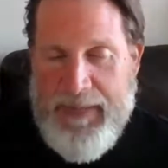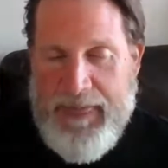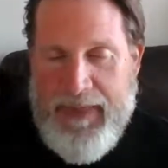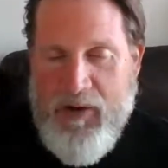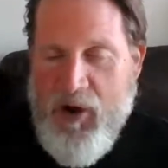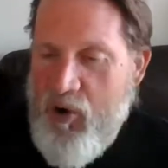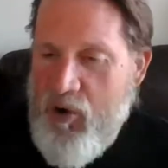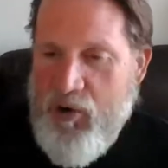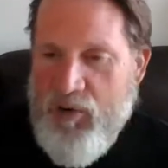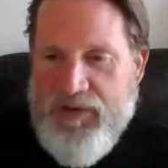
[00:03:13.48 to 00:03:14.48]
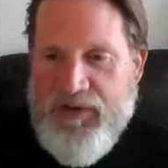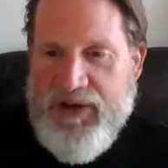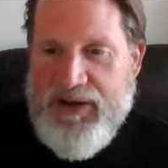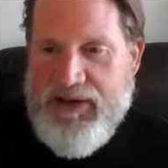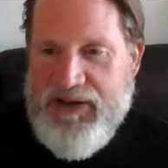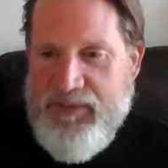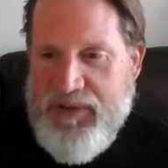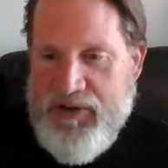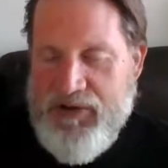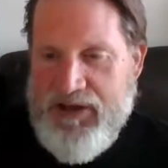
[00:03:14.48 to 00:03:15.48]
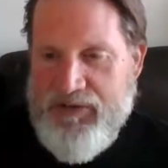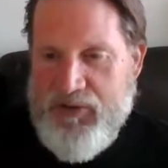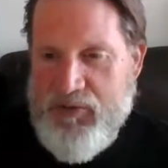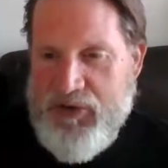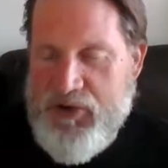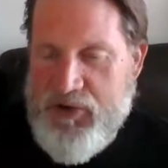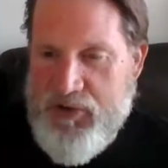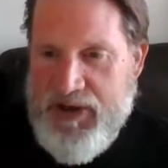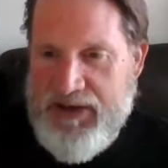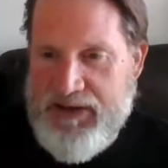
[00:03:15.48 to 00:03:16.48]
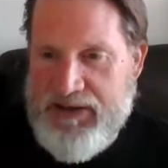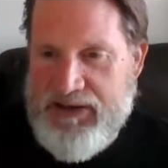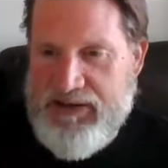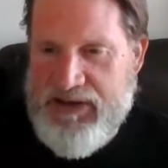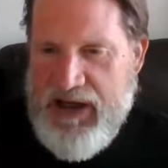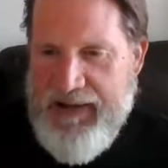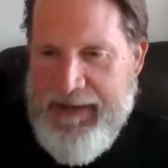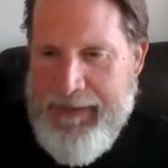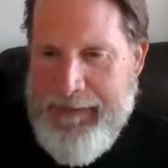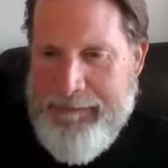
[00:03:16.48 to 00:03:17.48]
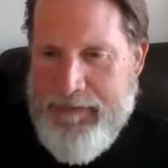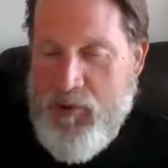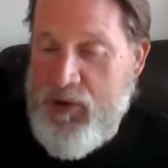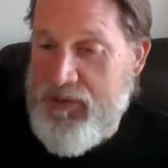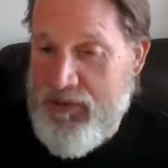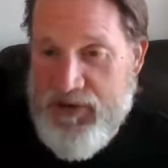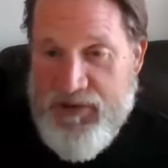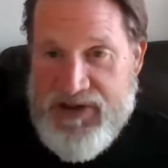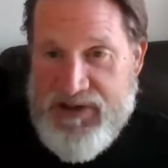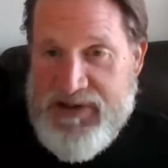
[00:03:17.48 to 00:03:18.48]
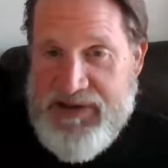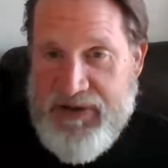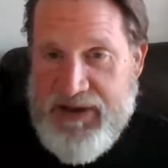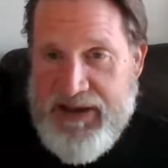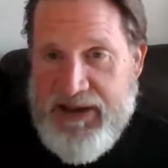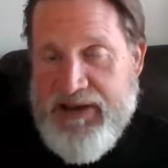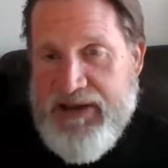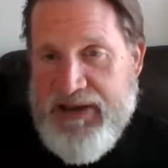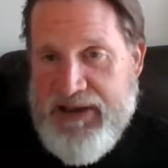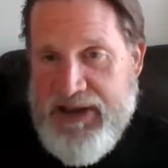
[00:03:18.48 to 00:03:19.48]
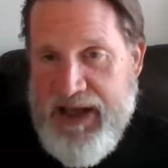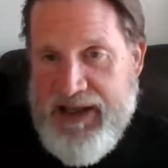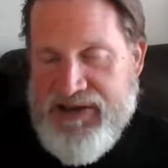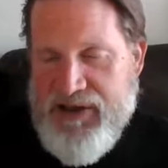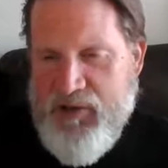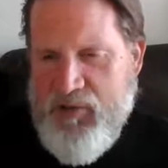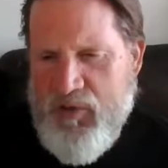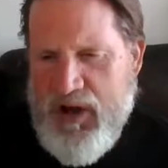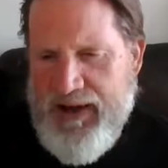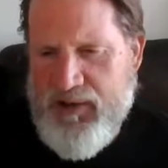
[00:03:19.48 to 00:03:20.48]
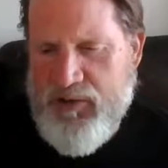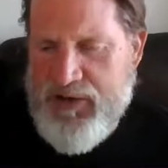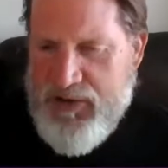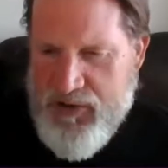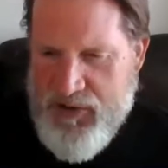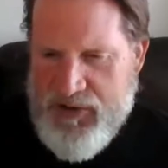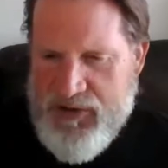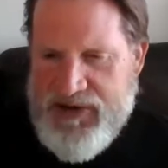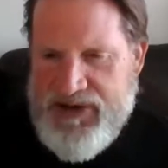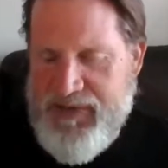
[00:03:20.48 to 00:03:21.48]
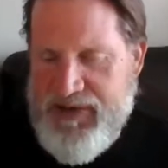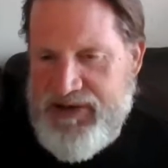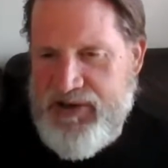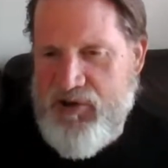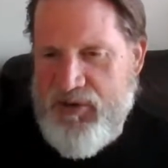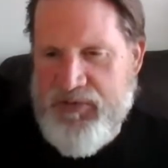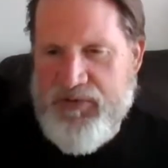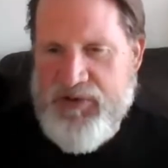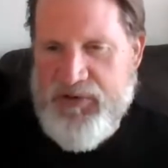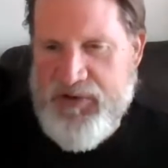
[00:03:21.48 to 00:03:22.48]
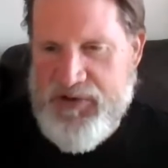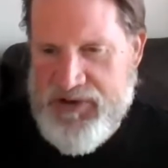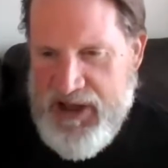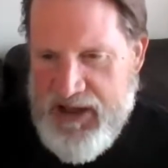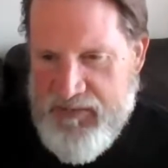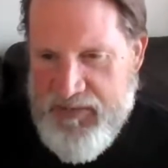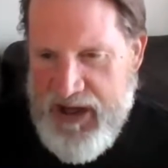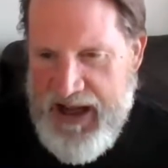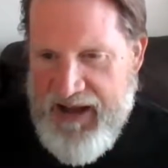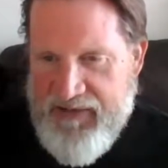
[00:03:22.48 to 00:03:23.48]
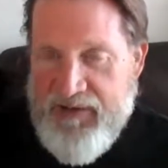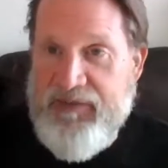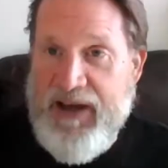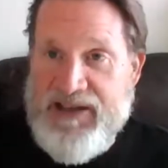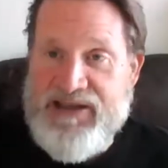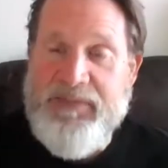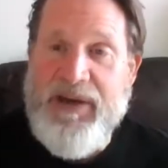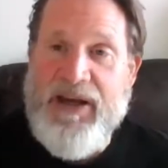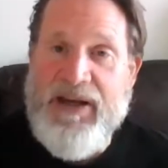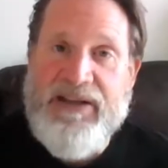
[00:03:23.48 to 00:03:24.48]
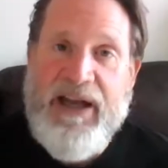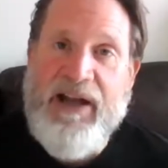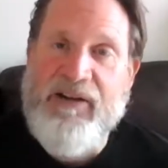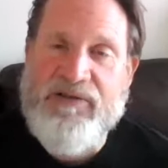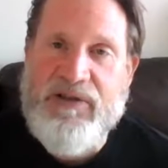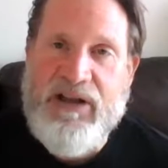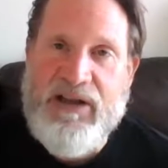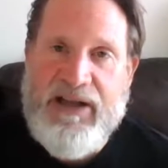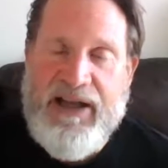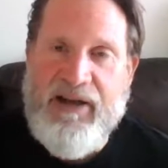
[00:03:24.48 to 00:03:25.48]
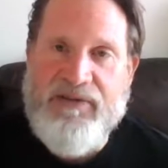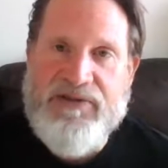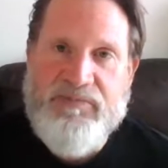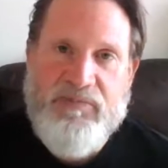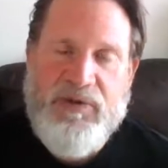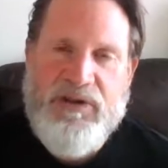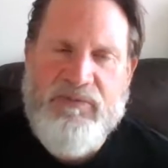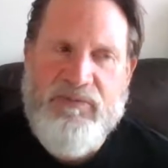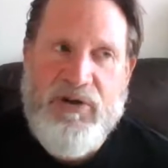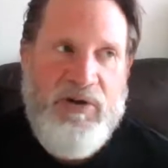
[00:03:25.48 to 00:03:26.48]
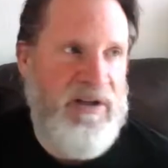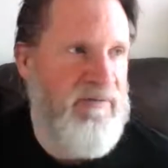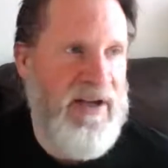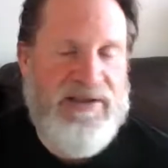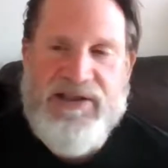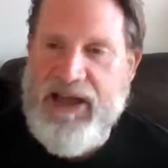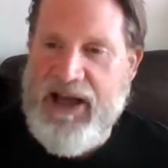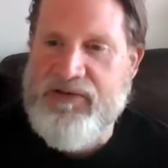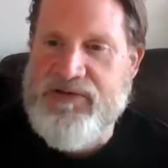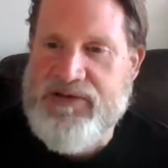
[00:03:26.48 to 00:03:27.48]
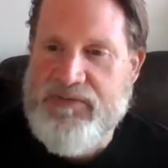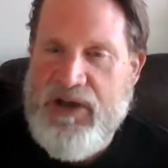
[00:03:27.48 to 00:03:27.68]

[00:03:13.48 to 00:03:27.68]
hold the ability for recruiting, corporate recruiting specifically. And so recruiters, especially corporate recruiters, have advanced paid accounts, very advanced accounts.